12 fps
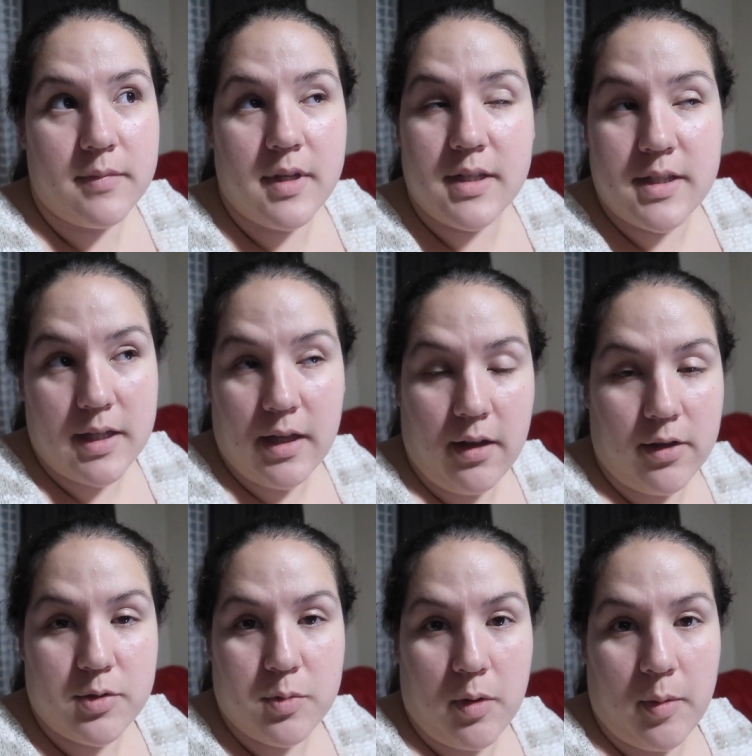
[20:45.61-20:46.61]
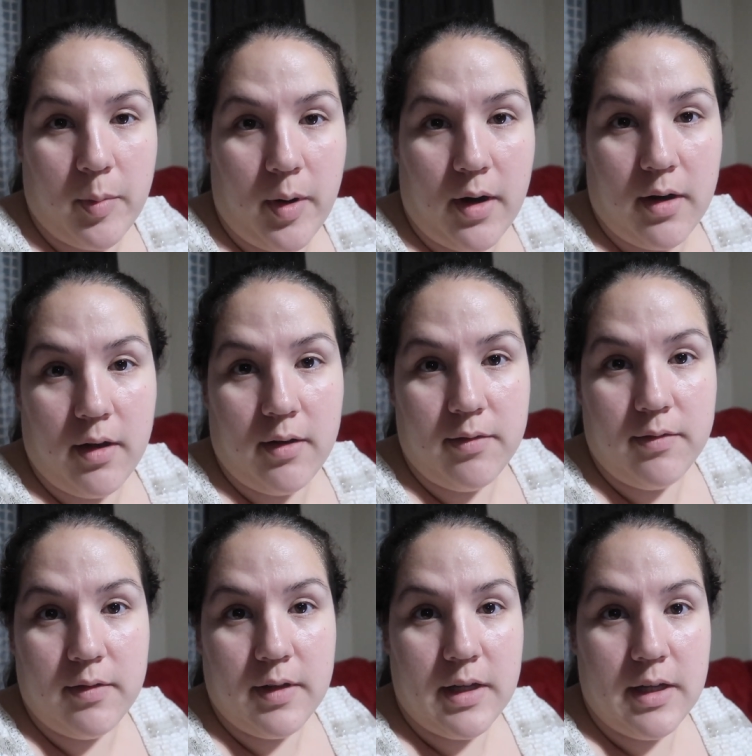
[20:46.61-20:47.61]
the Steelers weren't part of
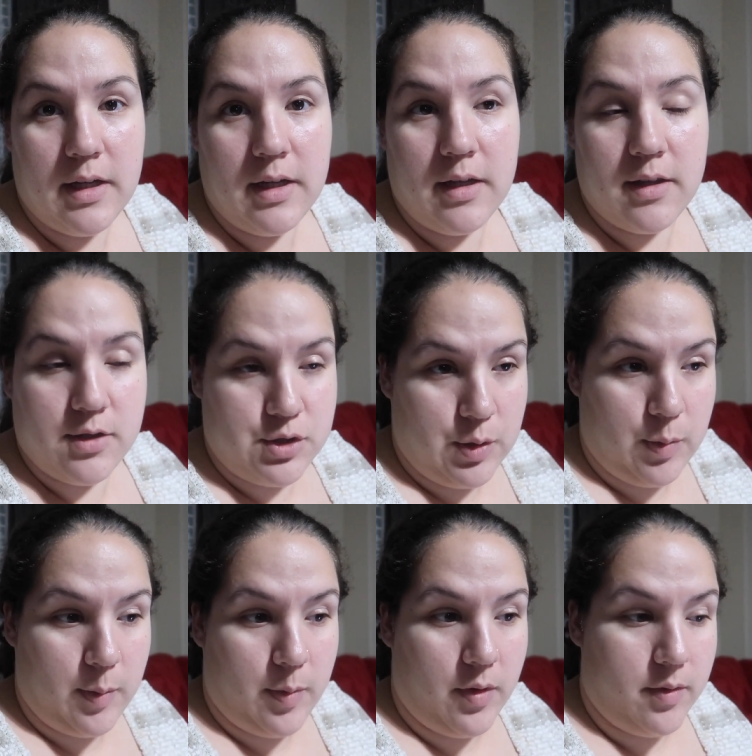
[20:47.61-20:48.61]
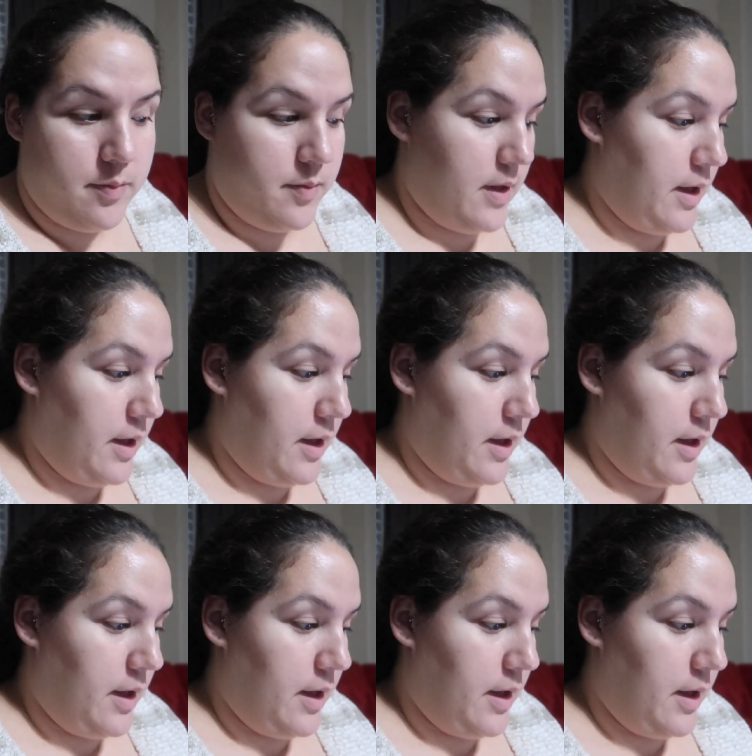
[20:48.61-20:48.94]
the Super Bowl.